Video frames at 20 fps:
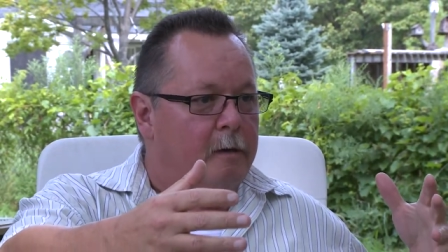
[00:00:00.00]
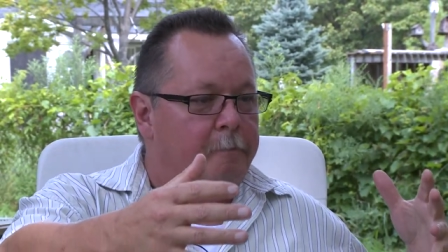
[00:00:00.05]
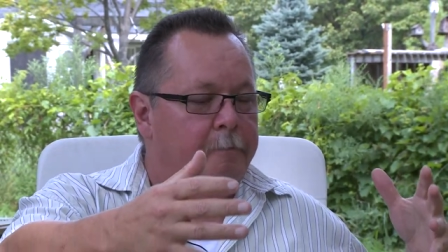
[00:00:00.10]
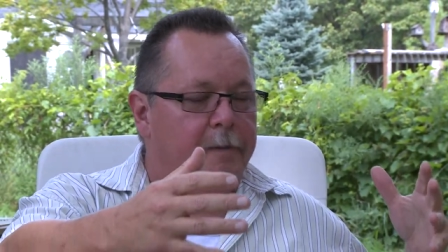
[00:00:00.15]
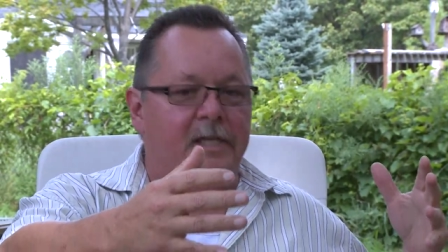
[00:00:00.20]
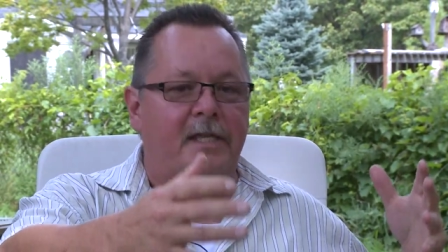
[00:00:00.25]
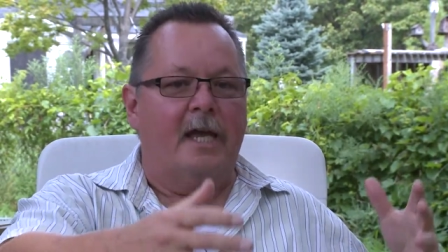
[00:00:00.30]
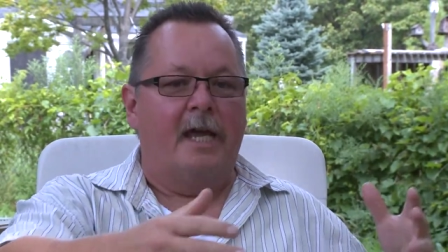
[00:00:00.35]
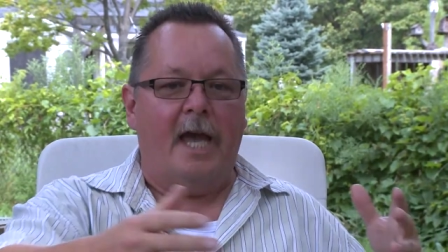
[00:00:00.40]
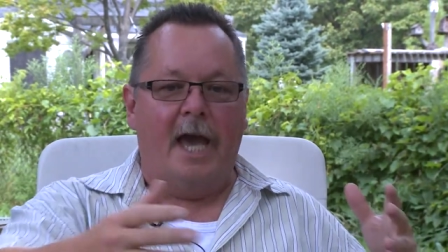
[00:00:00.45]

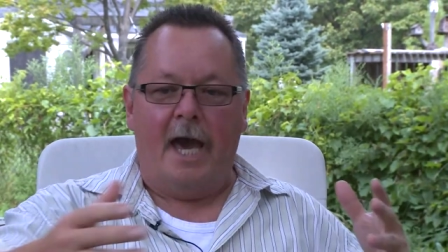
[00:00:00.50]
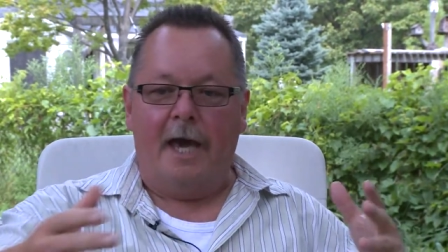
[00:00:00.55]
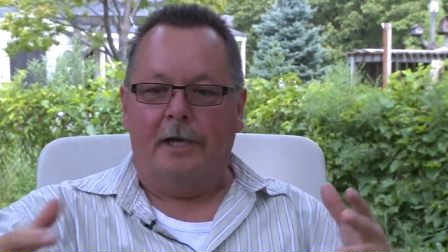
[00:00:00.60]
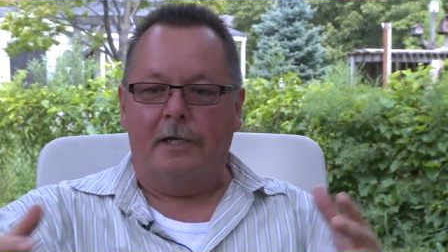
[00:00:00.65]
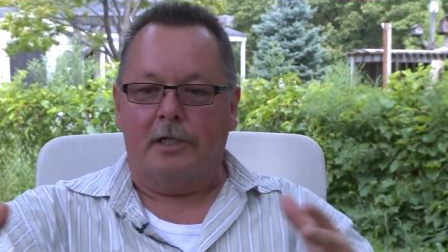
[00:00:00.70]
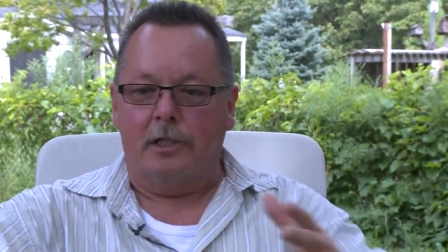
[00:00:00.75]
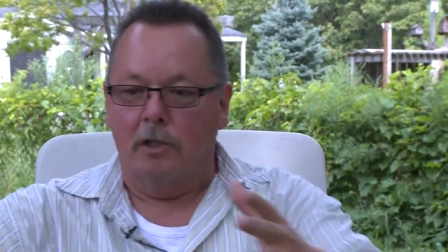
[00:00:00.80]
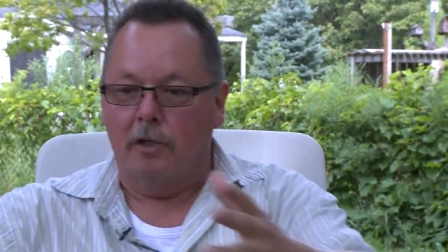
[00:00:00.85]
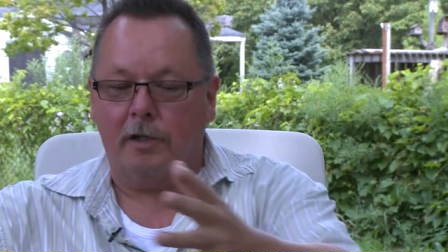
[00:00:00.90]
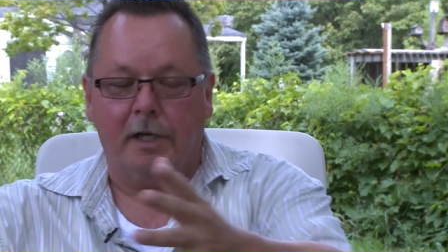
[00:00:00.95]
But they had
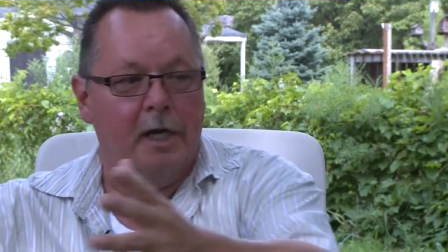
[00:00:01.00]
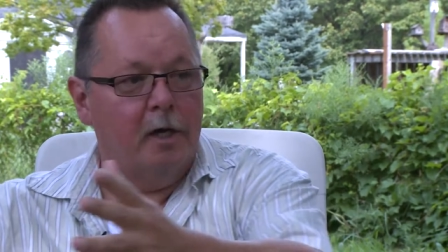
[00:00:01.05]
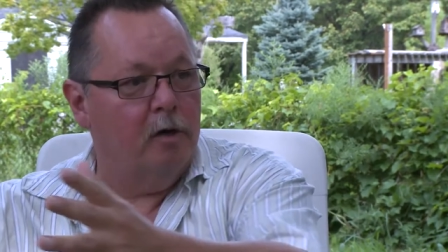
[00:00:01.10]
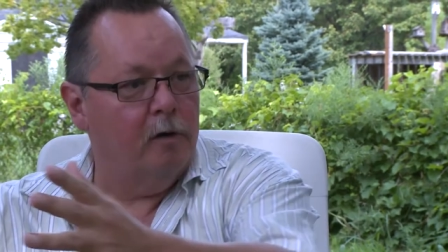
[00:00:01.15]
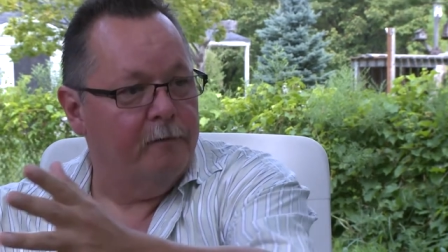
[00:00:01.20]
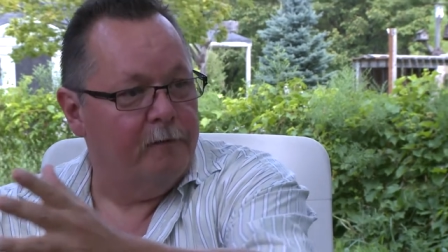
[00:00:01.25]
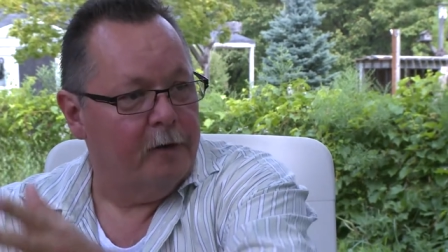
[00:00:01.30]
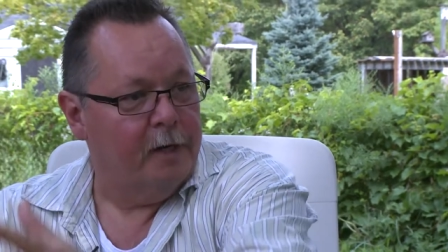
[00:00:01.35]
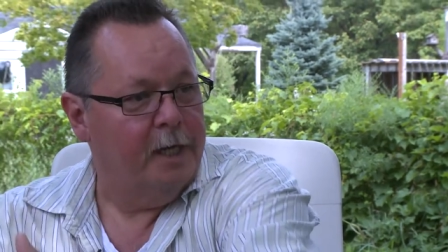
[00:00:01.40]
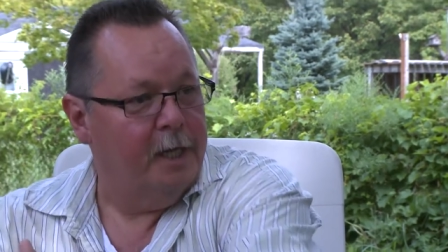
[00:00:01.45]
us looking
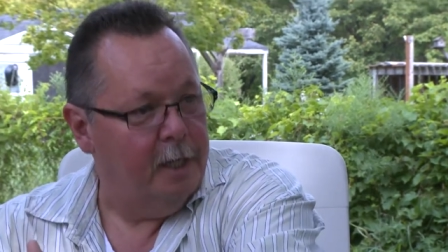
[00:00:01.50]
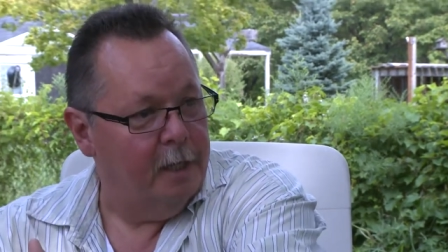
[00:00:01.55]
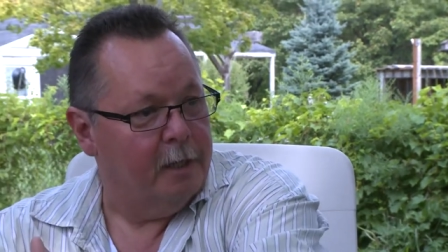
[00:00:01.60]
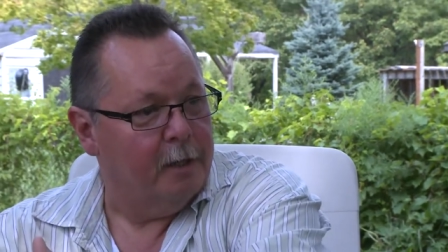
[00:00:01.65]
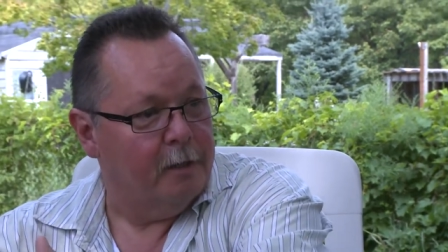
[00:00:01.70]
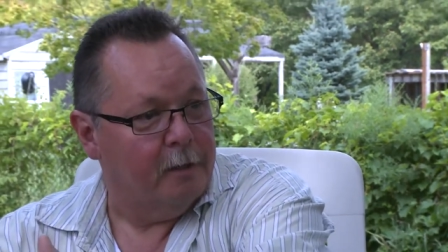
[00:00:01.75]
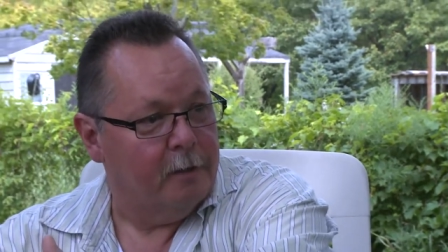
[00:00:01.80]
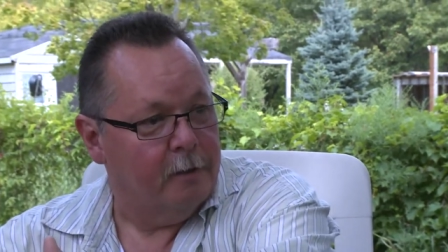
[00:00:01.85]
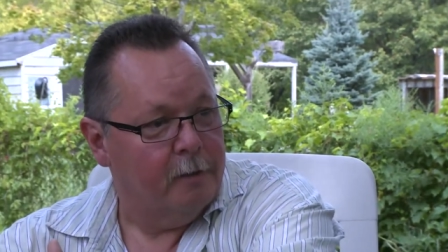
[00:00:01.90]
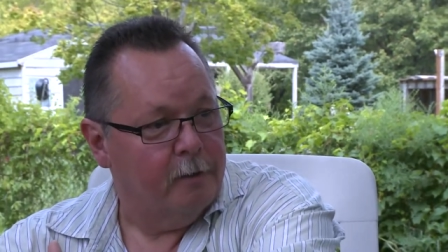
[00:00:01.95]
over
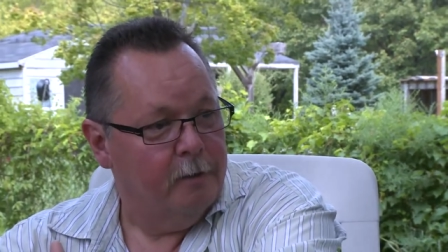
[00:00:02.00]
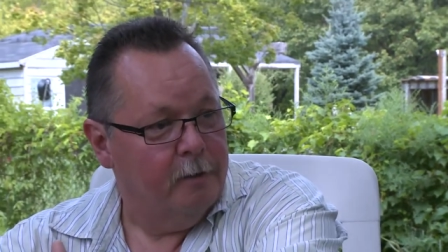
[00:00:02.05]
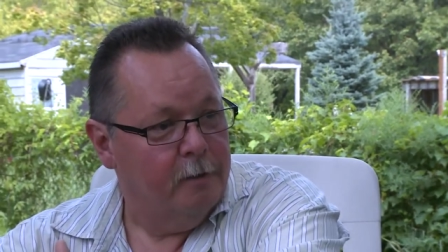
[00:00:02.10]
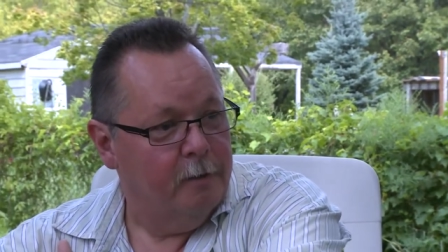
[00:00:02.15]
here.